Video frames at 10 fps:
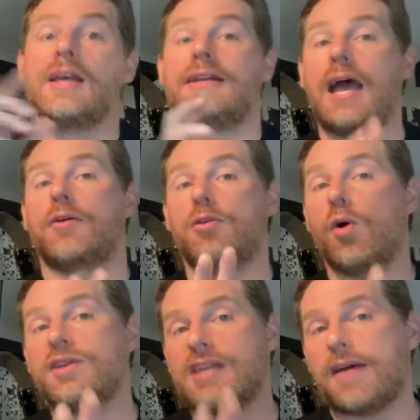Now, you
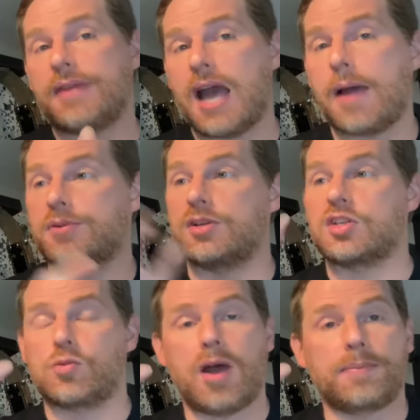always have the option to
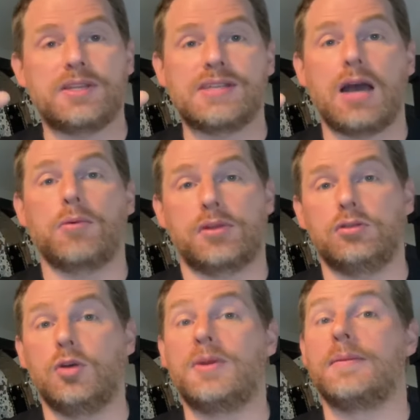swap these out with
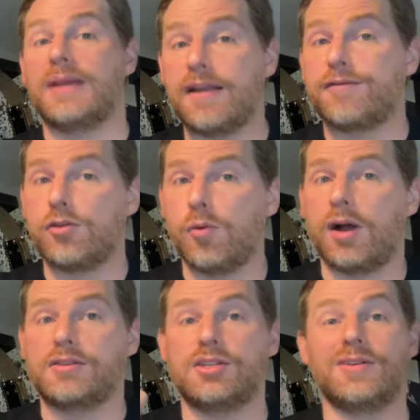aluminum if you
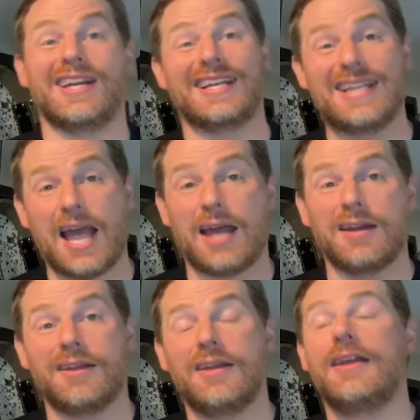want to, and
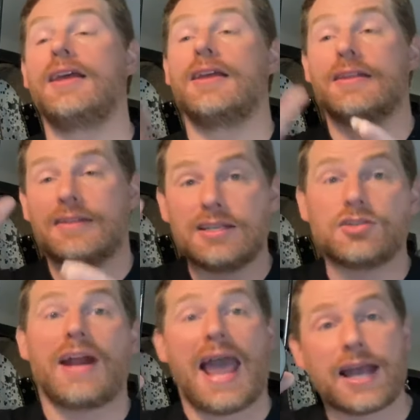again, these
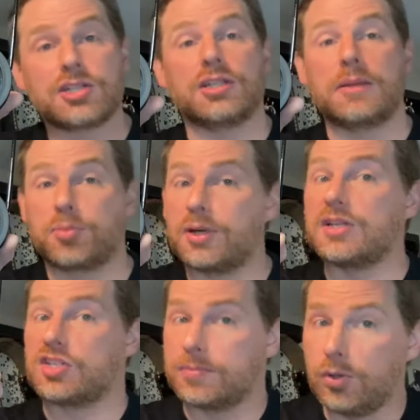are actually pretty
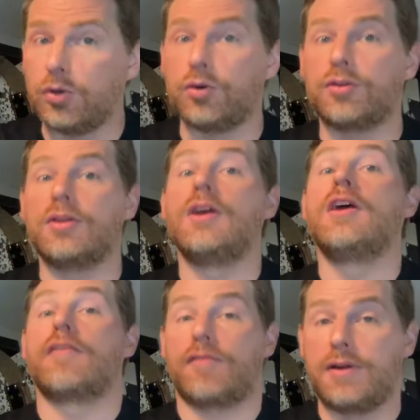smooth
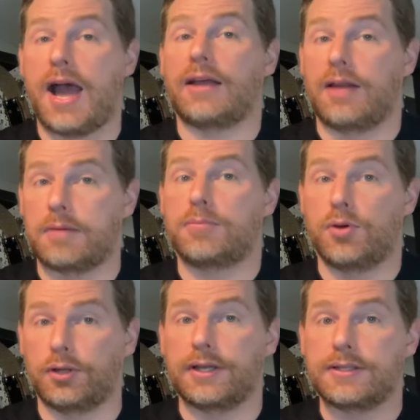for nylon
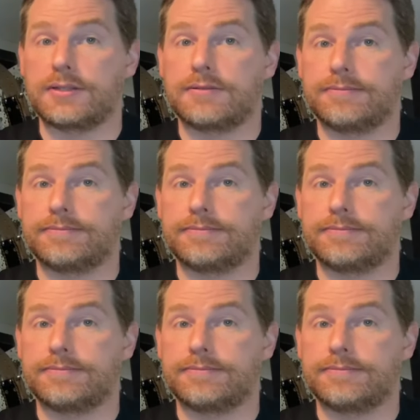pulleys.